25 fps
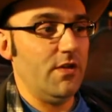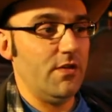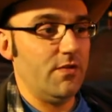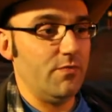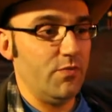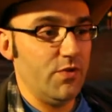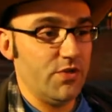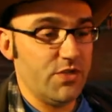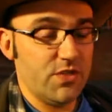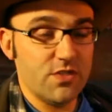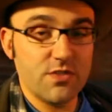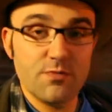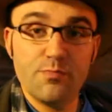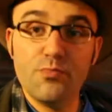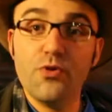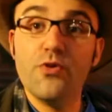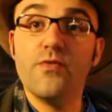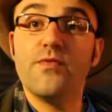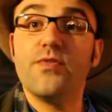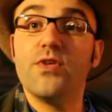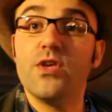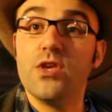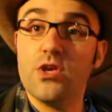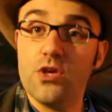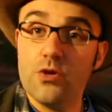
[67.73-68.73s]
which is above
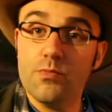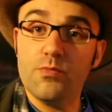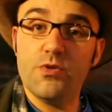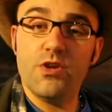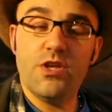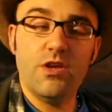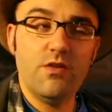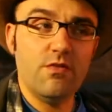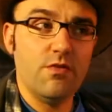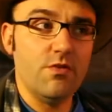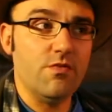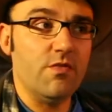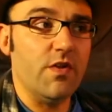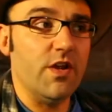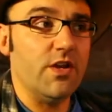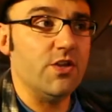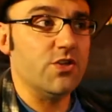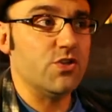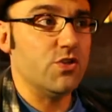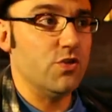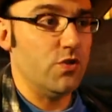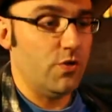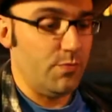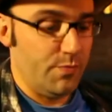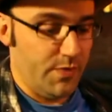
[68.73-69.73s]
the human hearing range
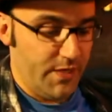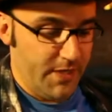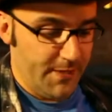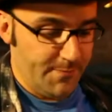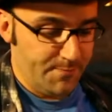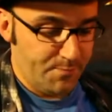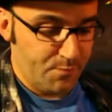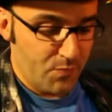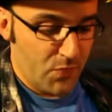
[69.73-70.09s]
normally.